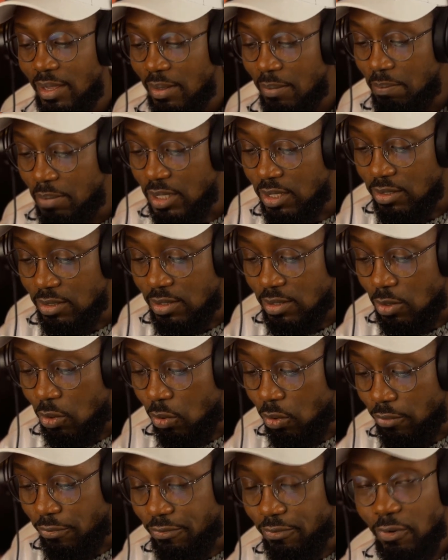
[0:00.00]
Because
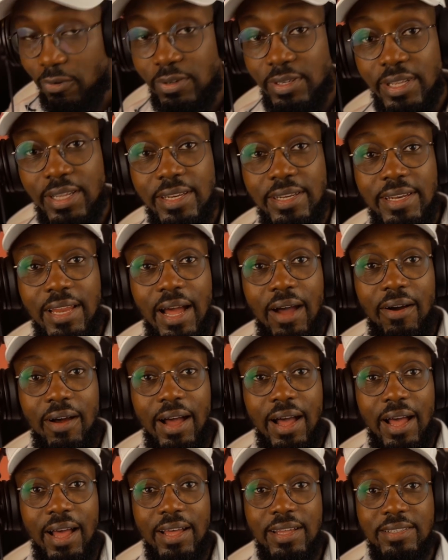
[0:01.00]
GoatFunded now
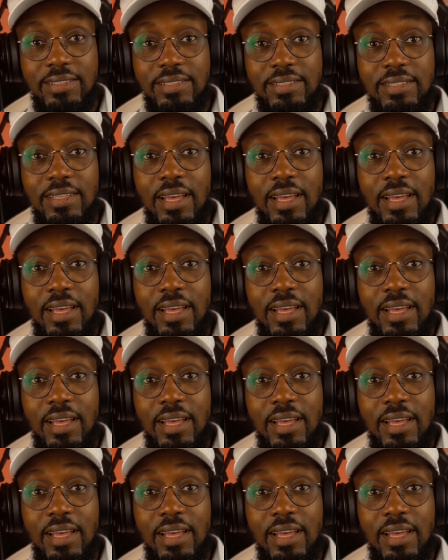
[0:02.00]
has